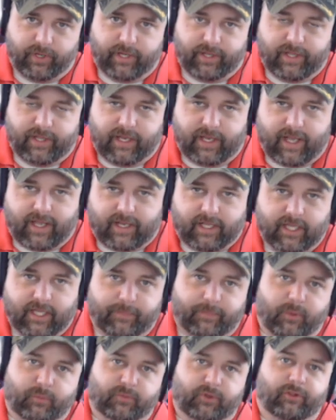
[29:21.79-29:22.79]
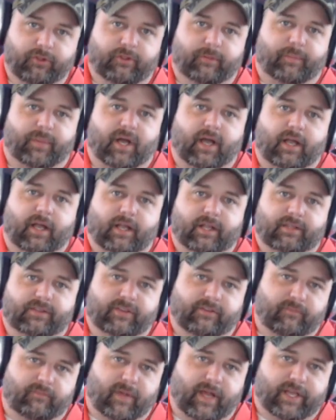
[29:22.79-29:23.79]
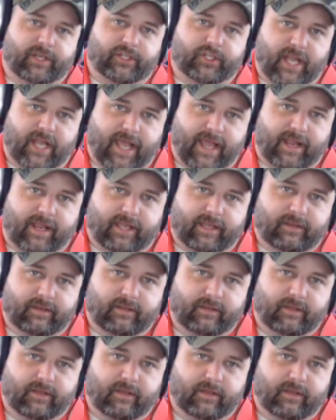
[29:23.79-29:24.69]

and then I clip them to the pockets of my jacket,